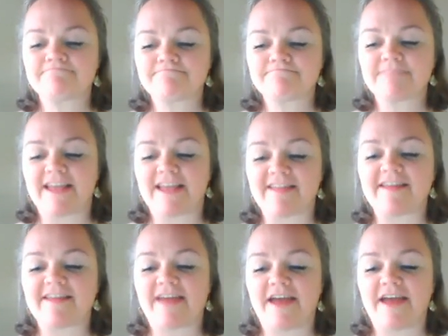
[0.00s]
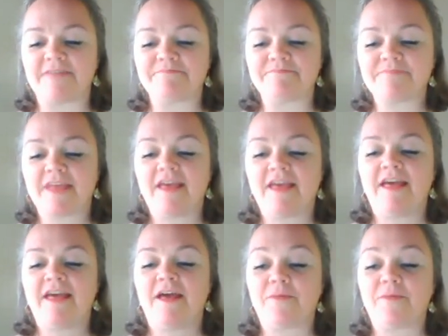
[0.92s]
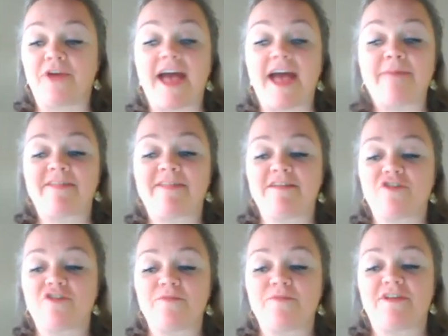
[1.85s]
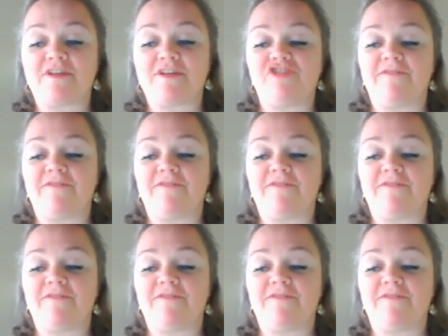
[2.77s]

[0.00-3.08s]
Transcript: Yes, it can. Perhaps interpretation of